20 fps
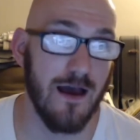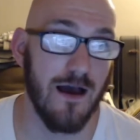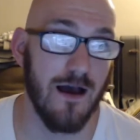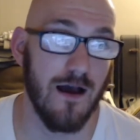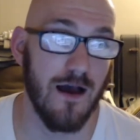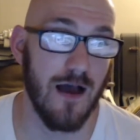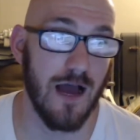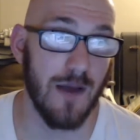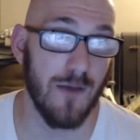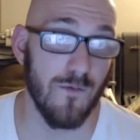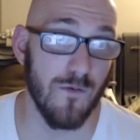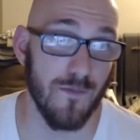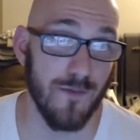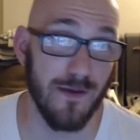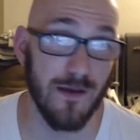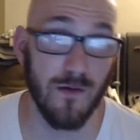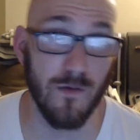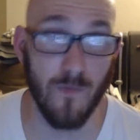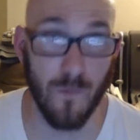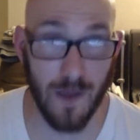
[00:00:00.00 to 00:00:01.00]
uh, I will
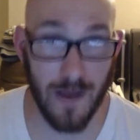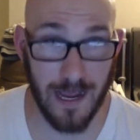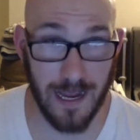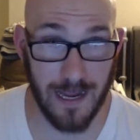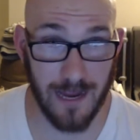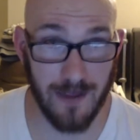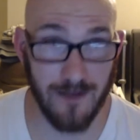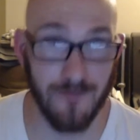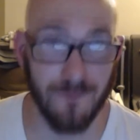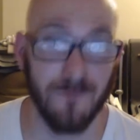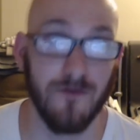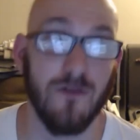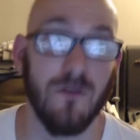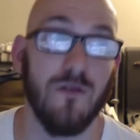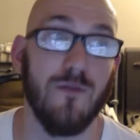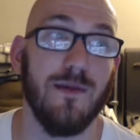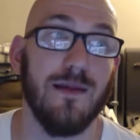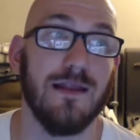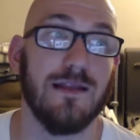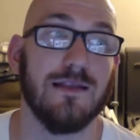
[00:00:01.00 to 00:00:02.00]
be away for a
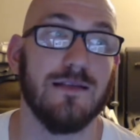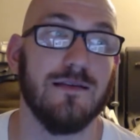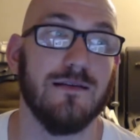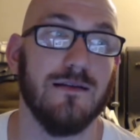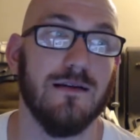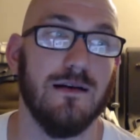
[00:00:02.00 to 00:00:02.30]
little bit.